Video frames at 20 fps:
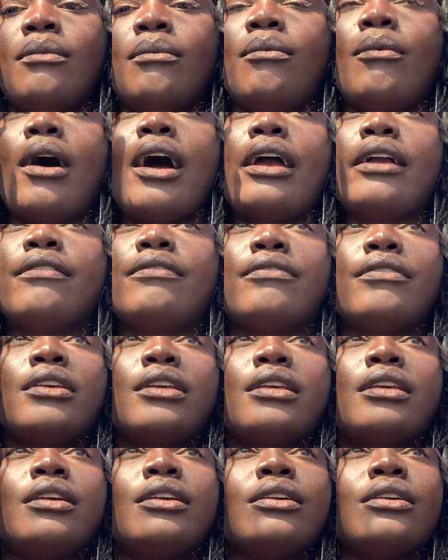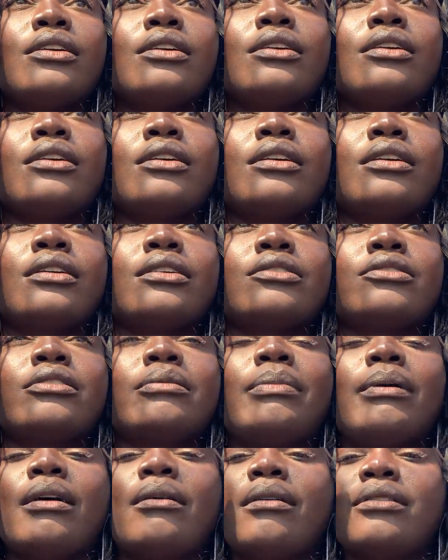wifey here,
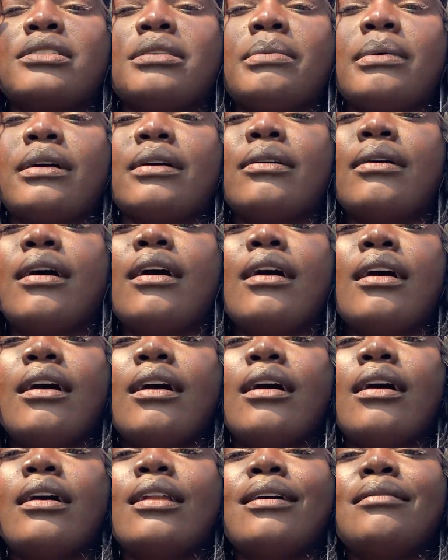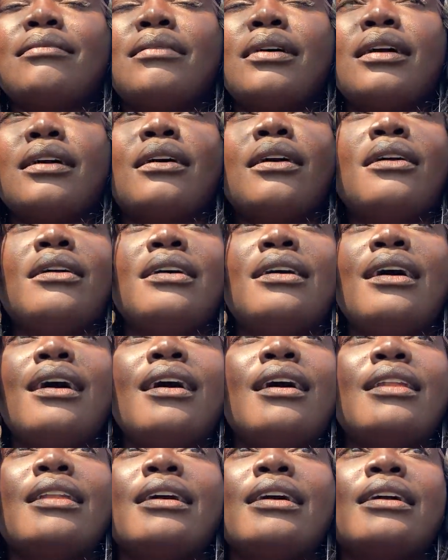and I'm like, oh
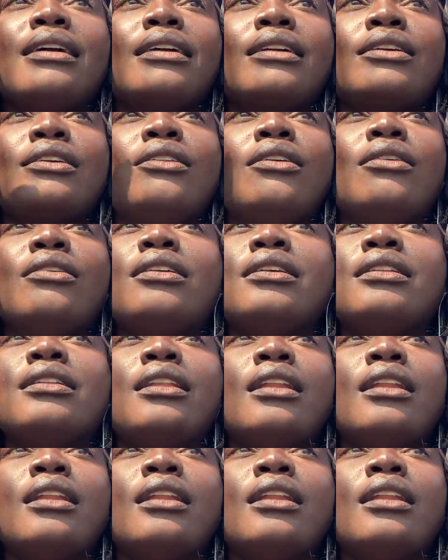yeah, like, you know, good